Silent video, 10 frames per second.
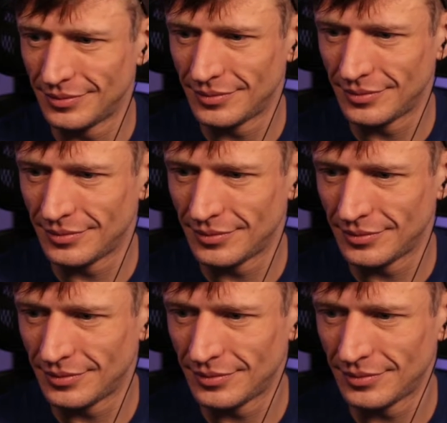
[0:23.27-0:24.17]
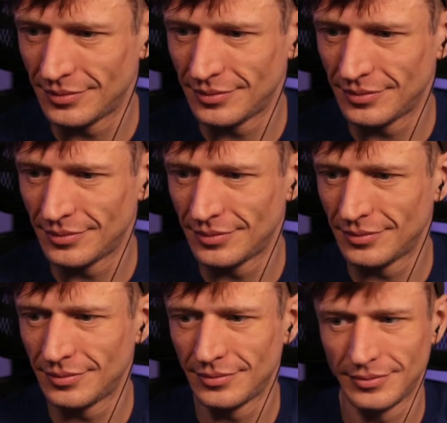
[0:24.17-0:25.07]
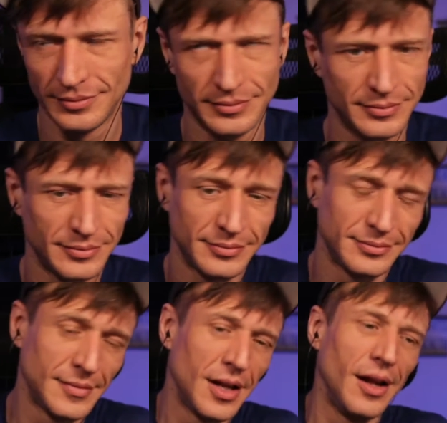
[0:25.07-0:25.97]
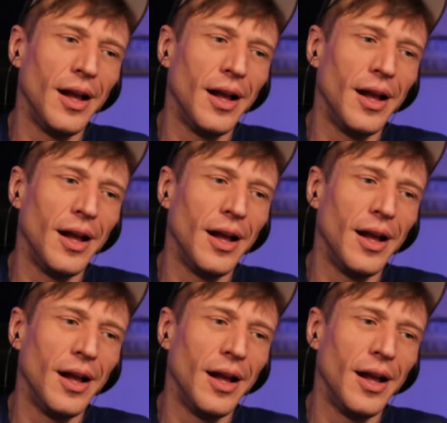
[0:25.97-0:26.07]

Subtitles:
Nothing is said.